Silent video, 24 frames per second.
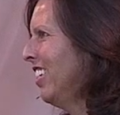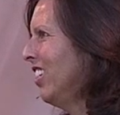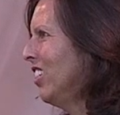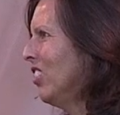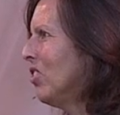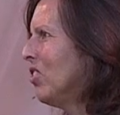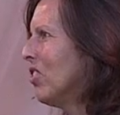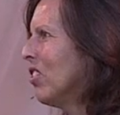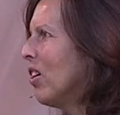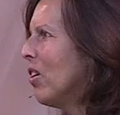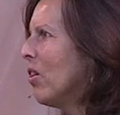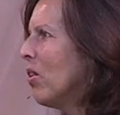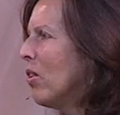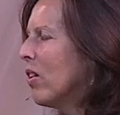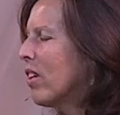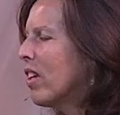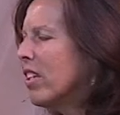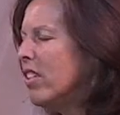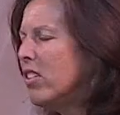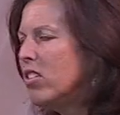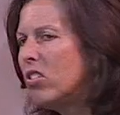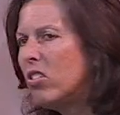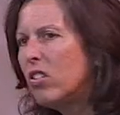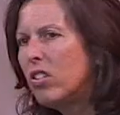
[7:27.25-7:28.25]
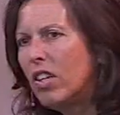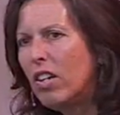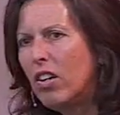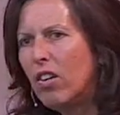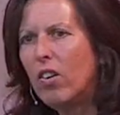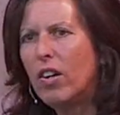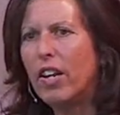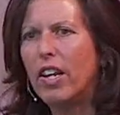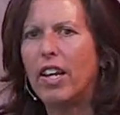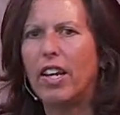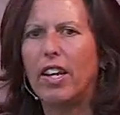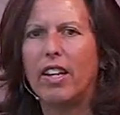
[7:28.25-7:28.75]
So,
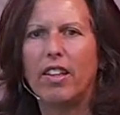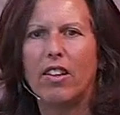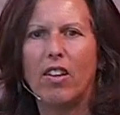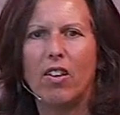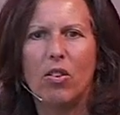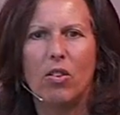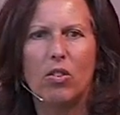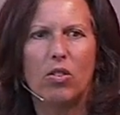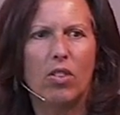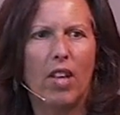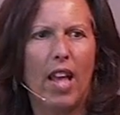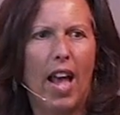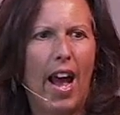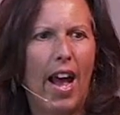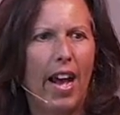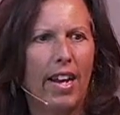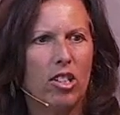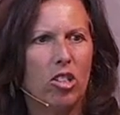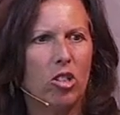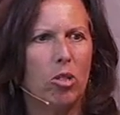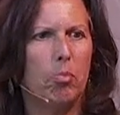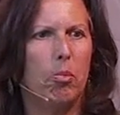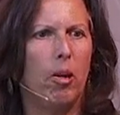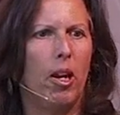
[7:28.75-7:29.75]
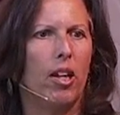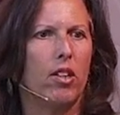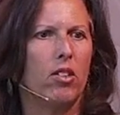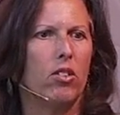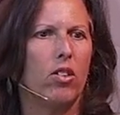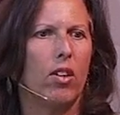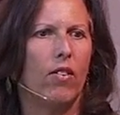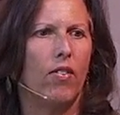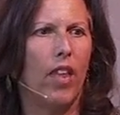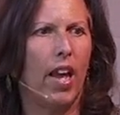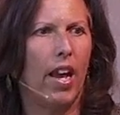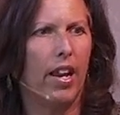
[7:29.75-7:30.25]
considering those
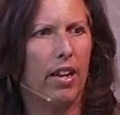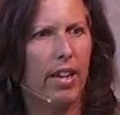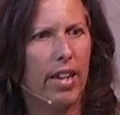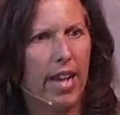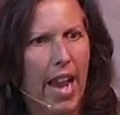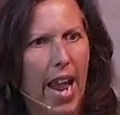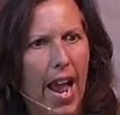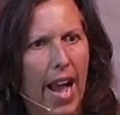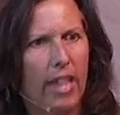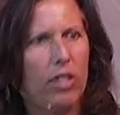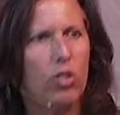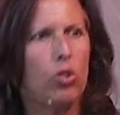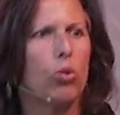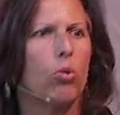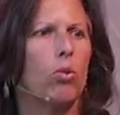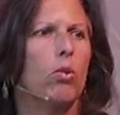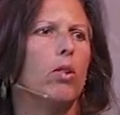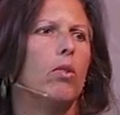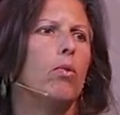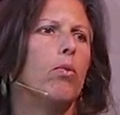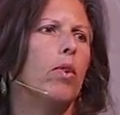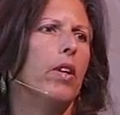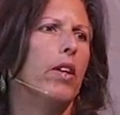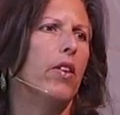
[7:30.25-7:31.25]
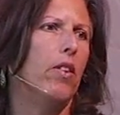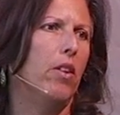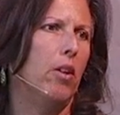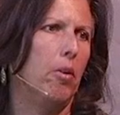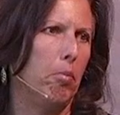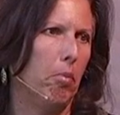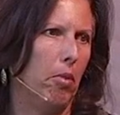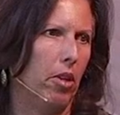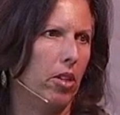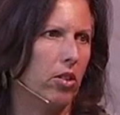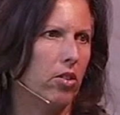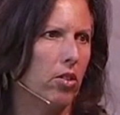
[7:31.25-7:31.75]
aspects of that natural
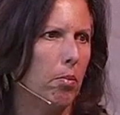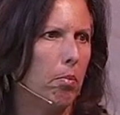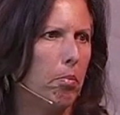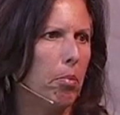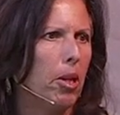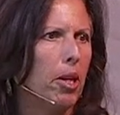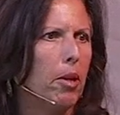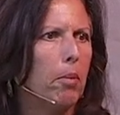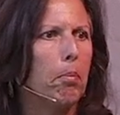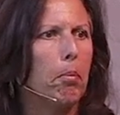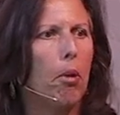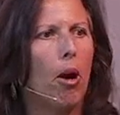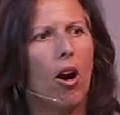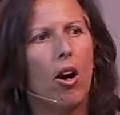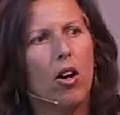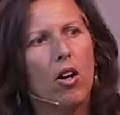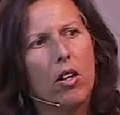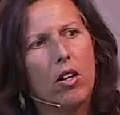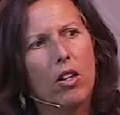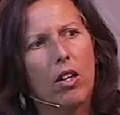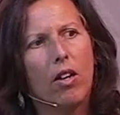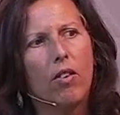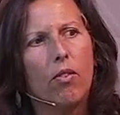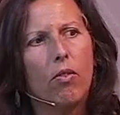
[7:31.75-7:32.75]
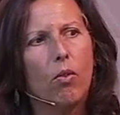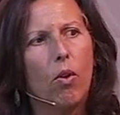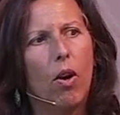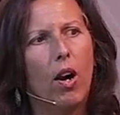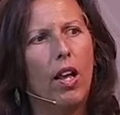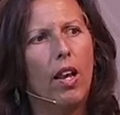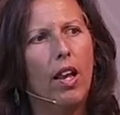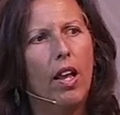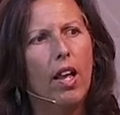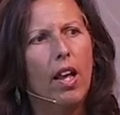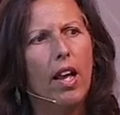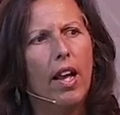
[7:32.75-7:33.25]
rhythm is a big part of
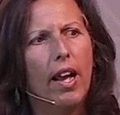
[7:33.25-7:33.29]
what